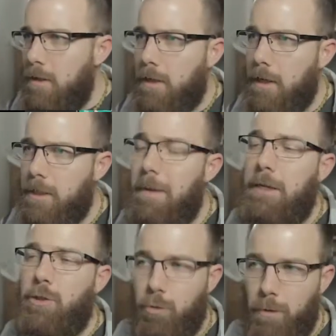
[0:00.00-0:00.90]
to
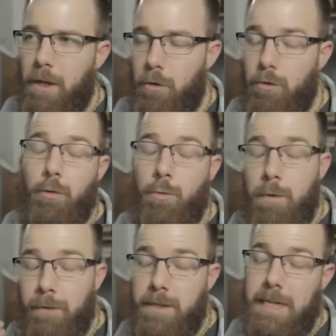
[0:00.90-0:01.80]
make sure that you do
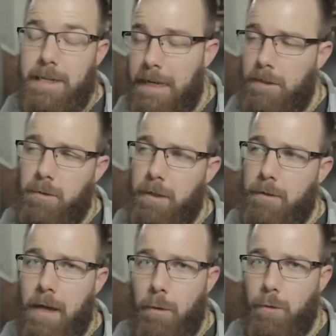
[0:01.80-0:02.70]
indeed get
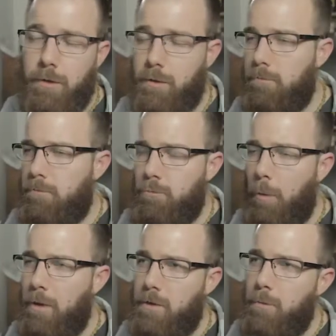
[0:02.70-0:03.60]
something that was
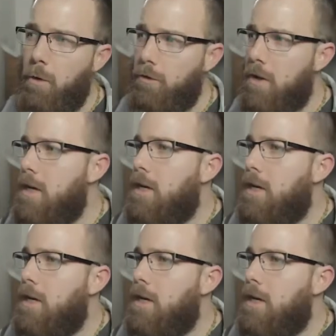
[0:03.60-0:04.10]
properly exposed.